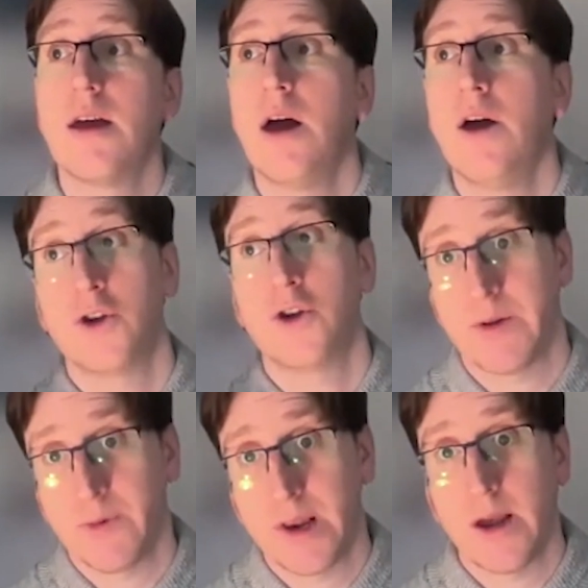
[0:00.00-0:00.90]
hooked me
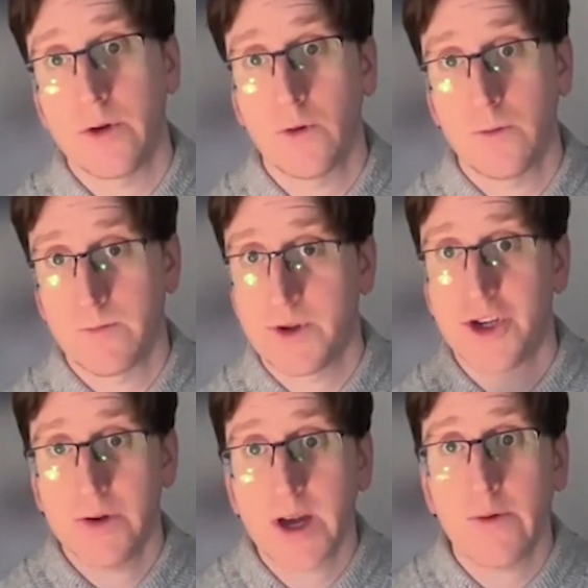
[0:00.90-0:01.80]
up with a local
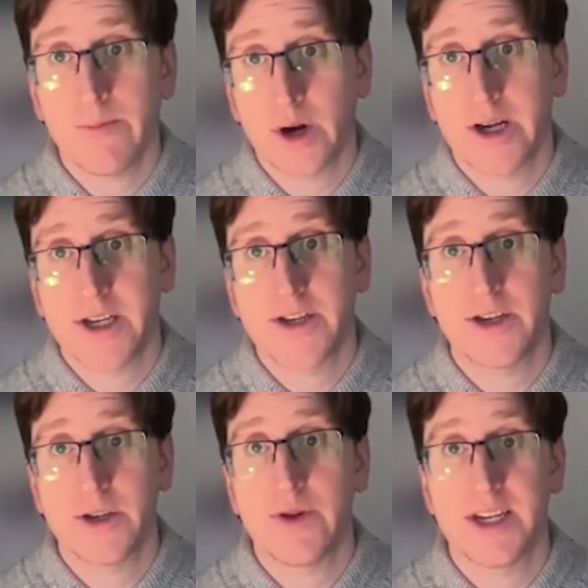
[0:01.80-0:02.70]
studio in Brighton to
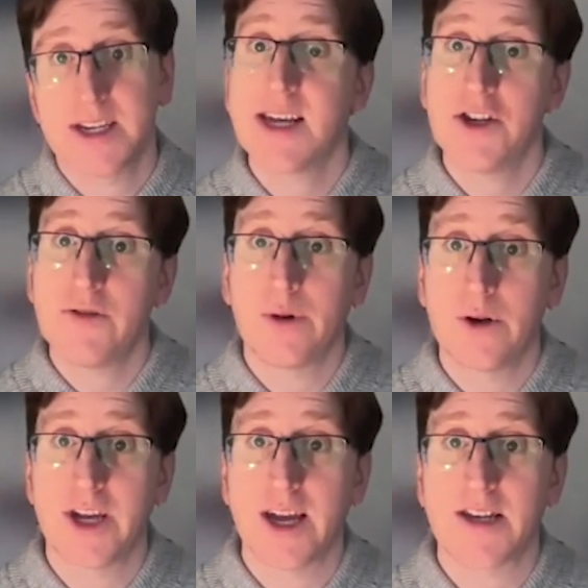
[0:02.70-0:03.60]
do a dissertation
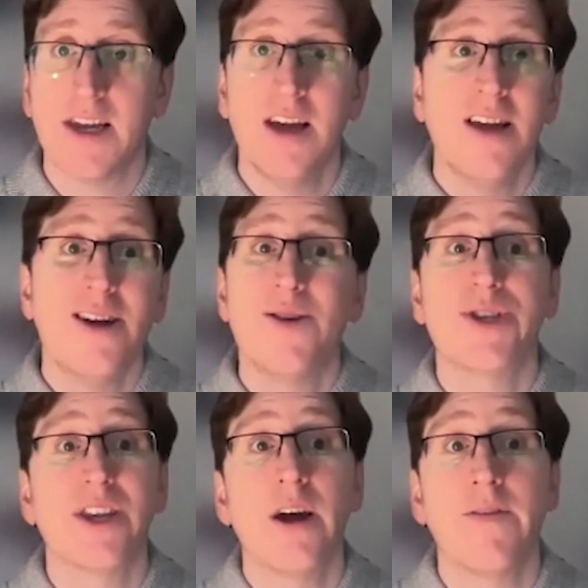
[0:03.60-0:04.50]
project,
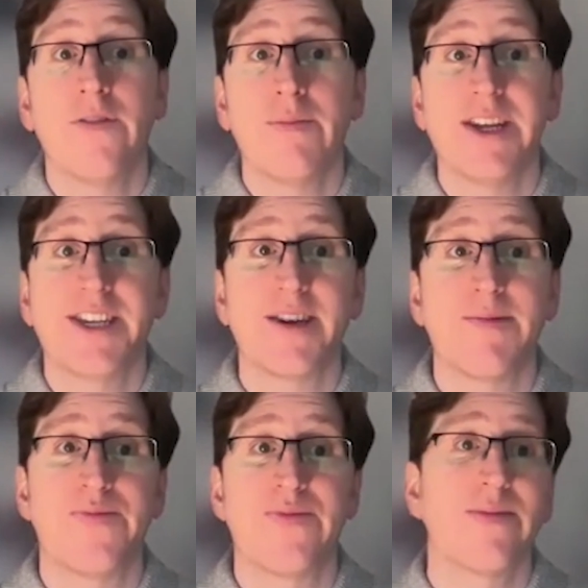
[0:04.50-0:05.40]
was enough for me to
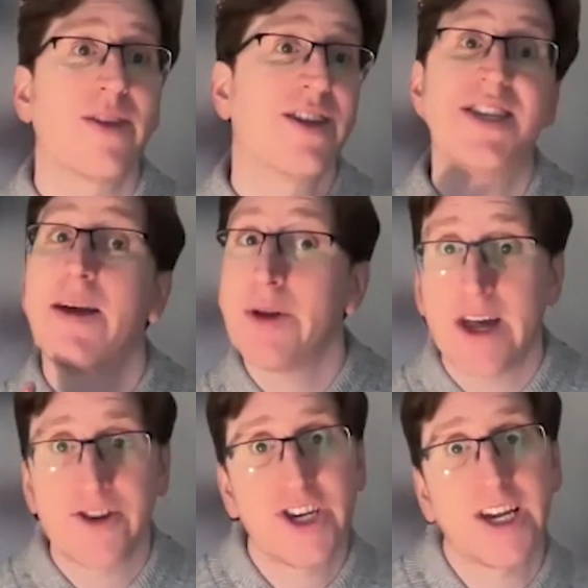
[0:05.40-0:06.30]
set me on
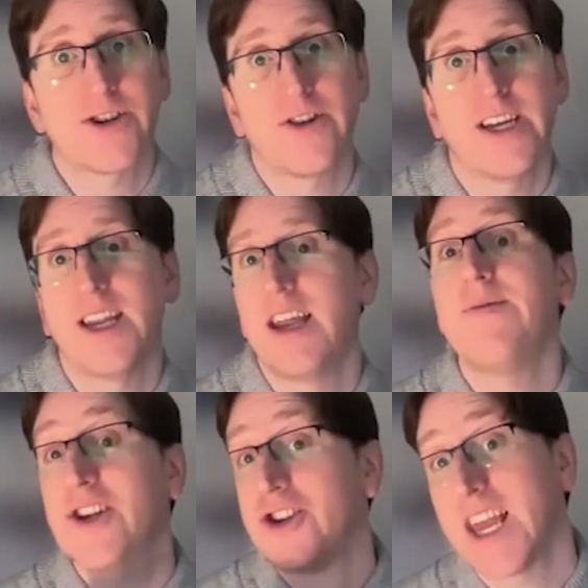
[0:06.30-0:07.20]
that trajectory and
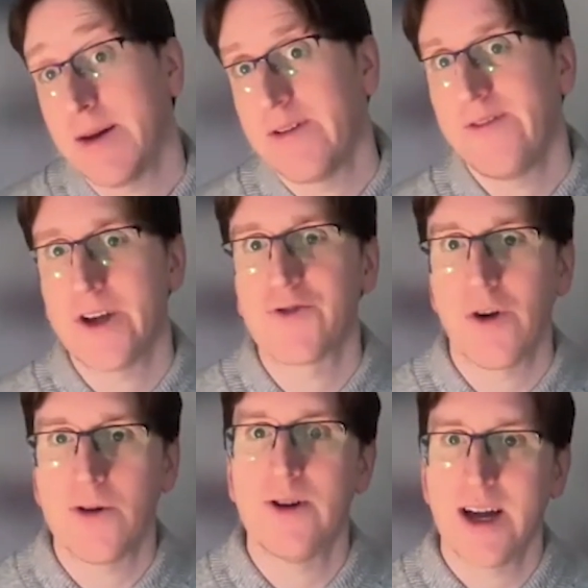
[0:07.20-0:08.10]
eventually get my first
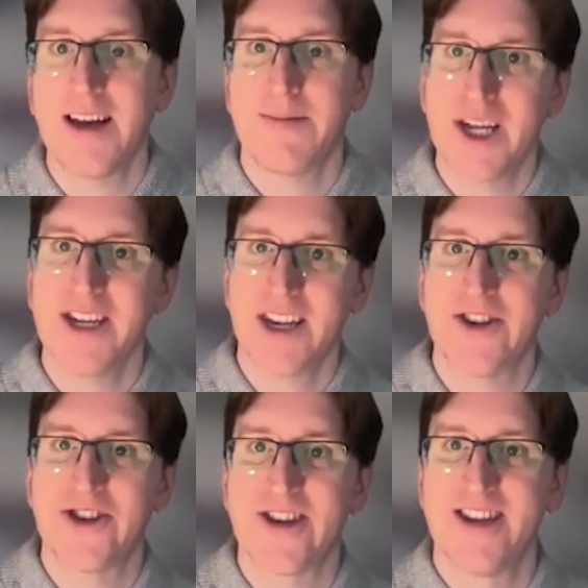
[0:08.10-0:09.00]
role at PlayStation.